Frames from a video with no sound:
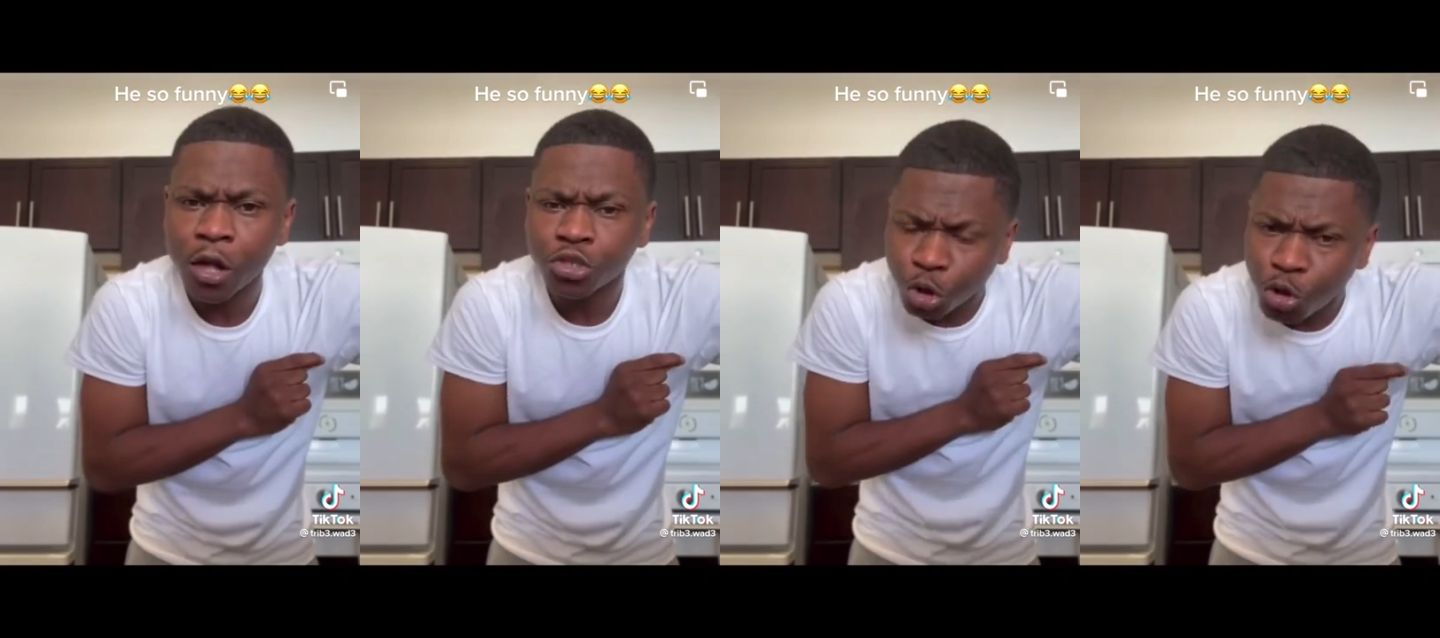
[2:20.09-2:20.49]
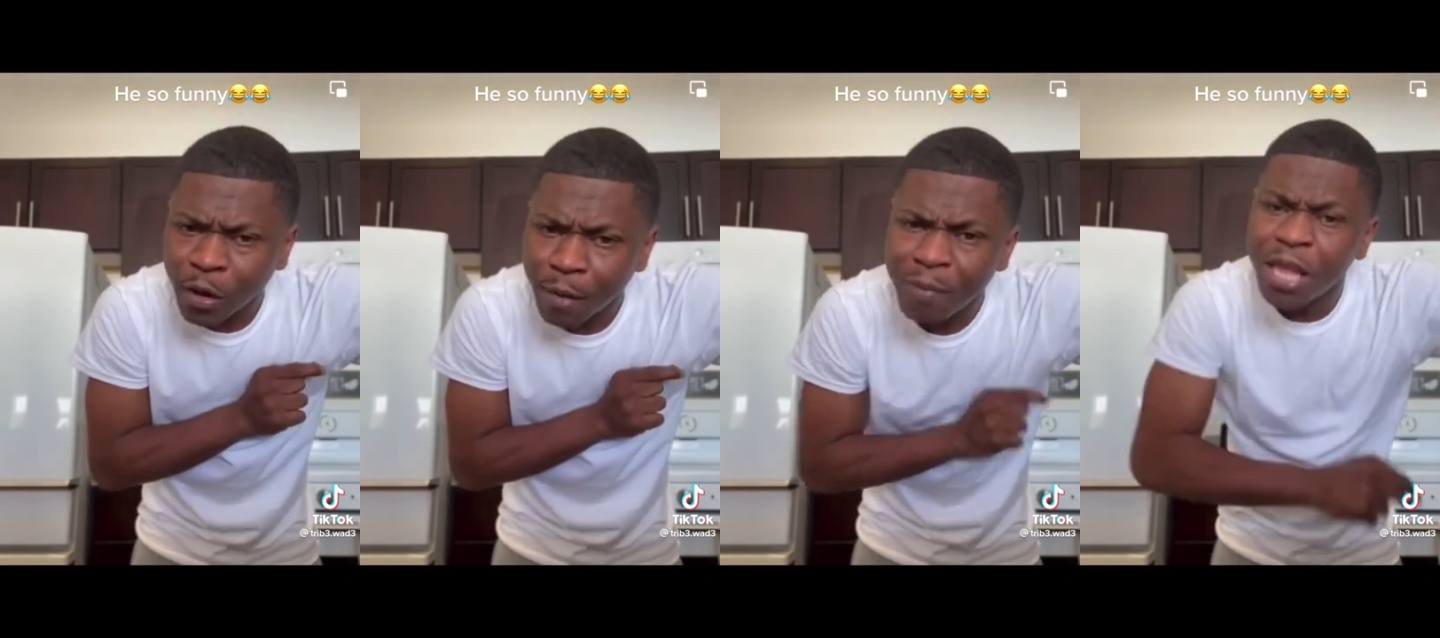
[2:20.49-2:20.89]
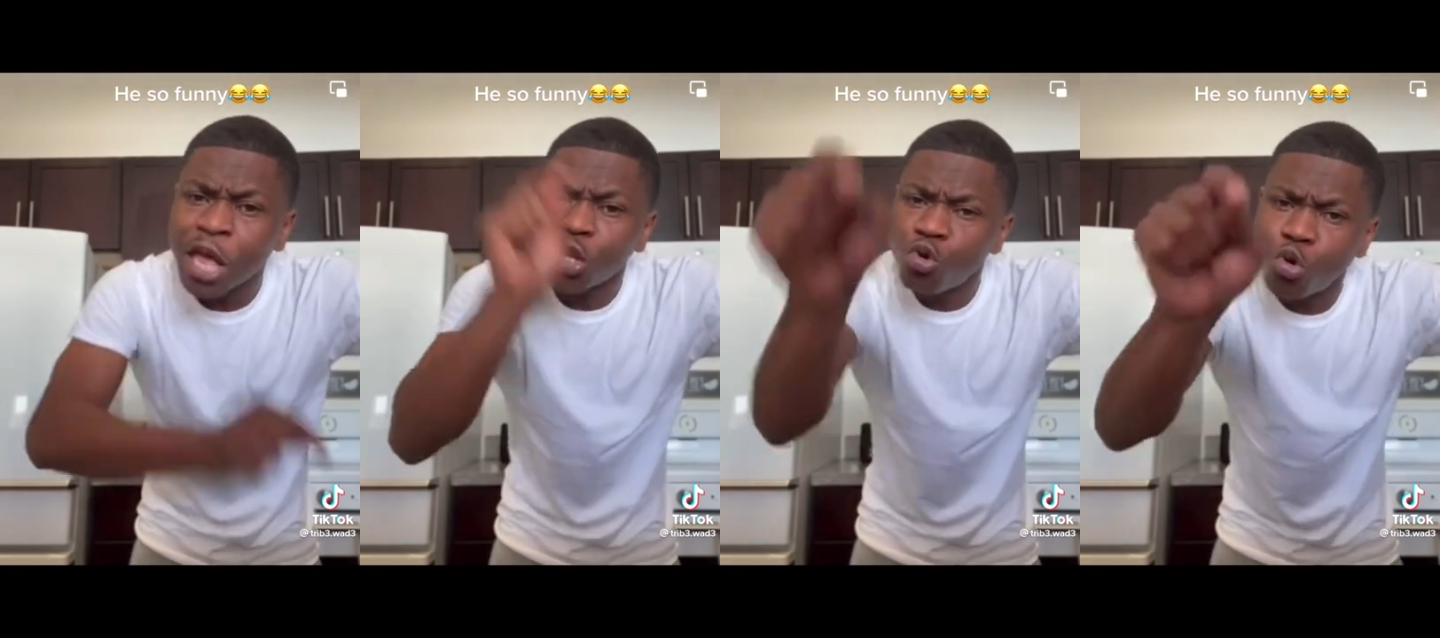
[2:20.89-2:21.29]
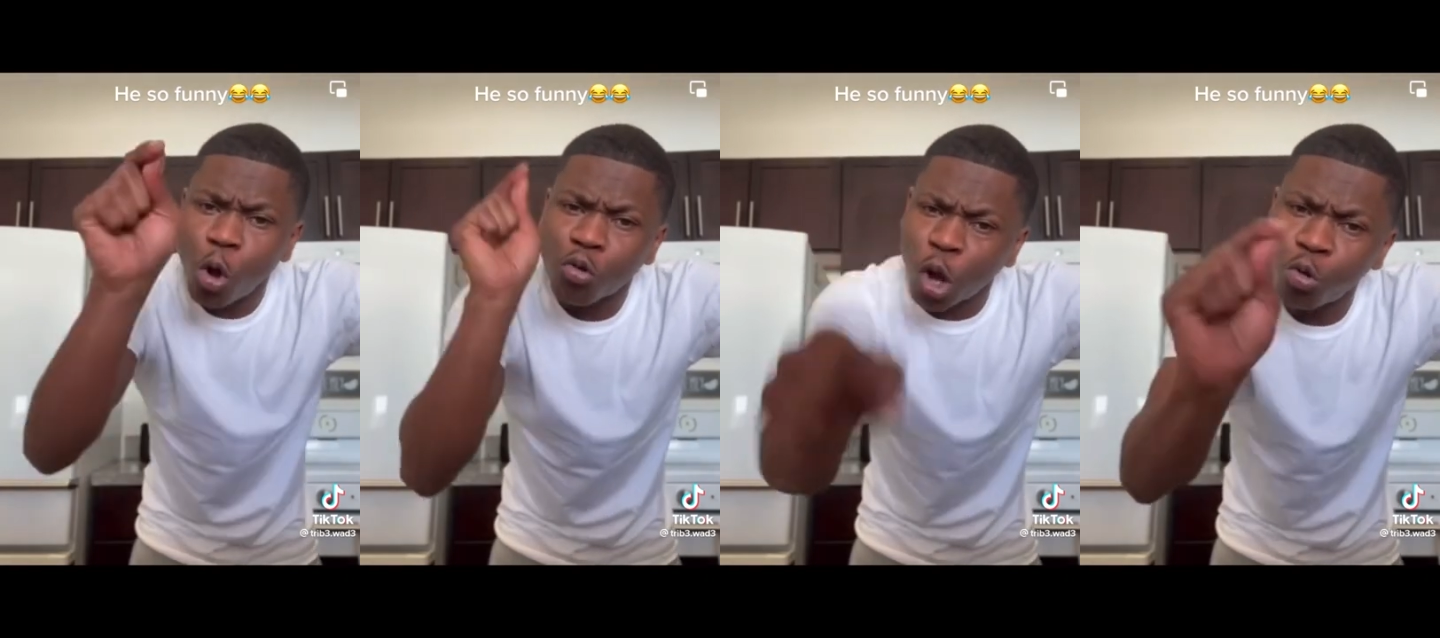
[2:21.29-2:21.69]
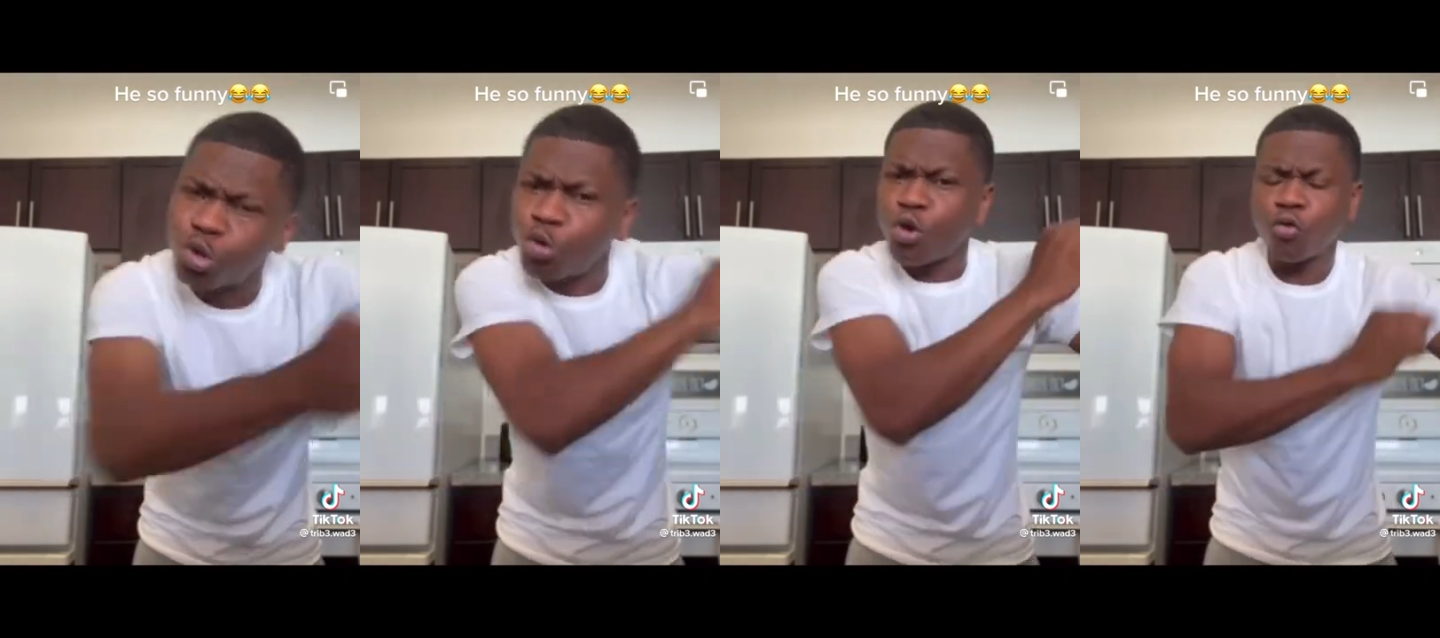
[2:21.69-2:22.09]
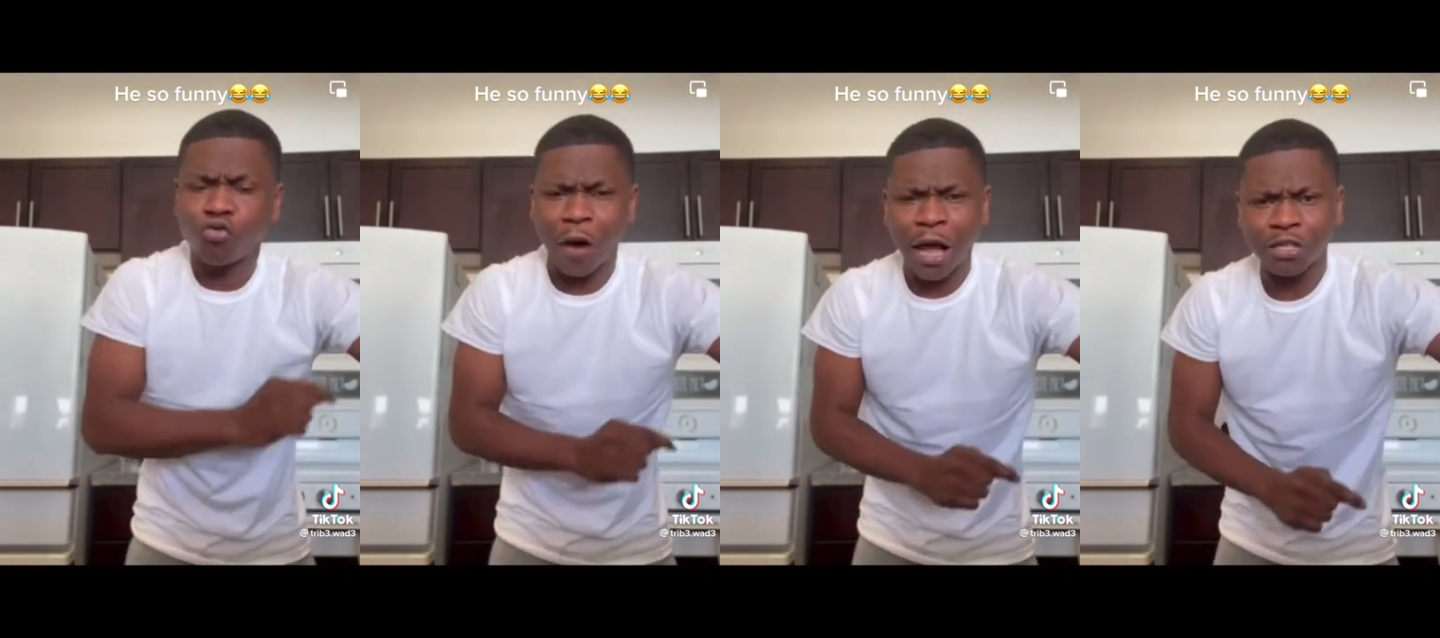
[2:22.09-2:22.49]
Do you hear me? You gonna go through your trials